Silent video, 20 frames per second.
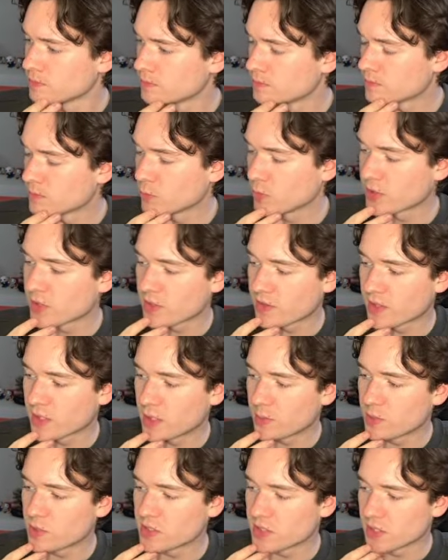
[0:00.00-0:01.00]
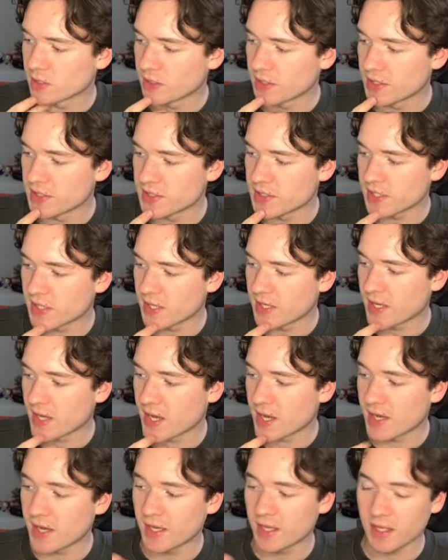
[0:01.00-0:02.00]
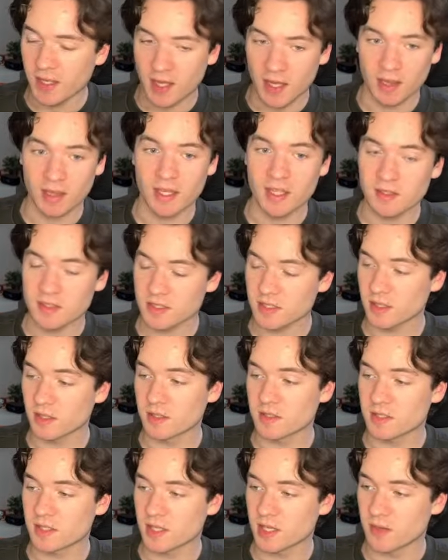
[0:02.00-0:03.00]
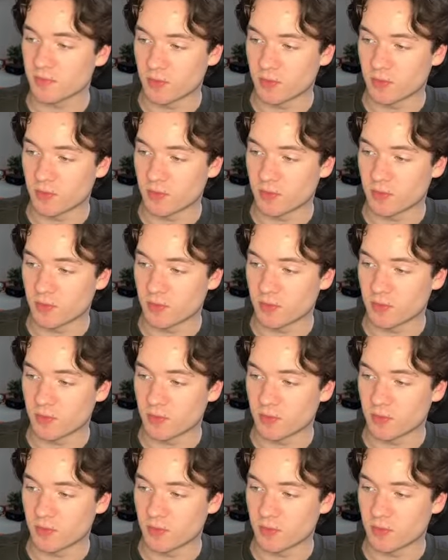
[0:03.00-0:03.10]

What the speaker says: What do I think about Zielinski? I like Zielinski.